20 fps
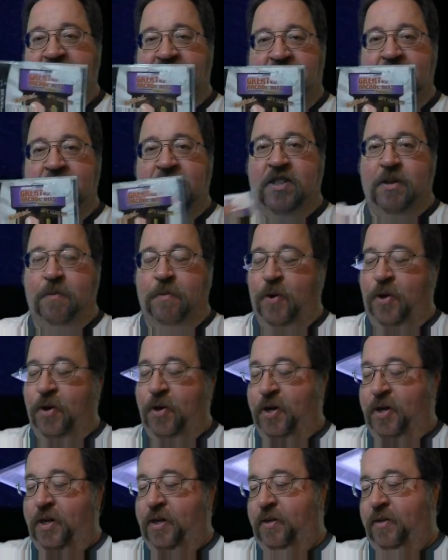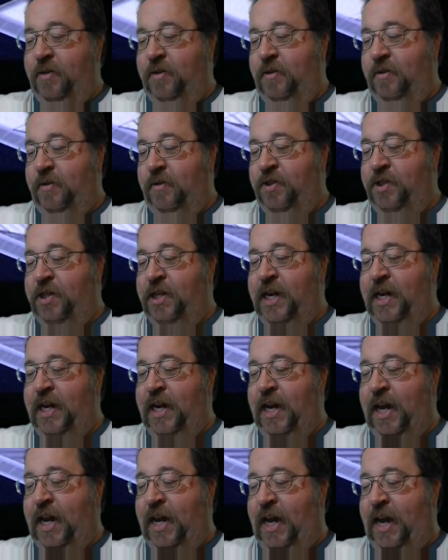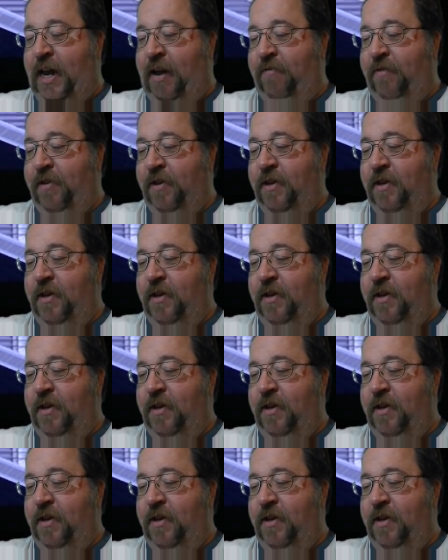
this is a pretty good CD to have.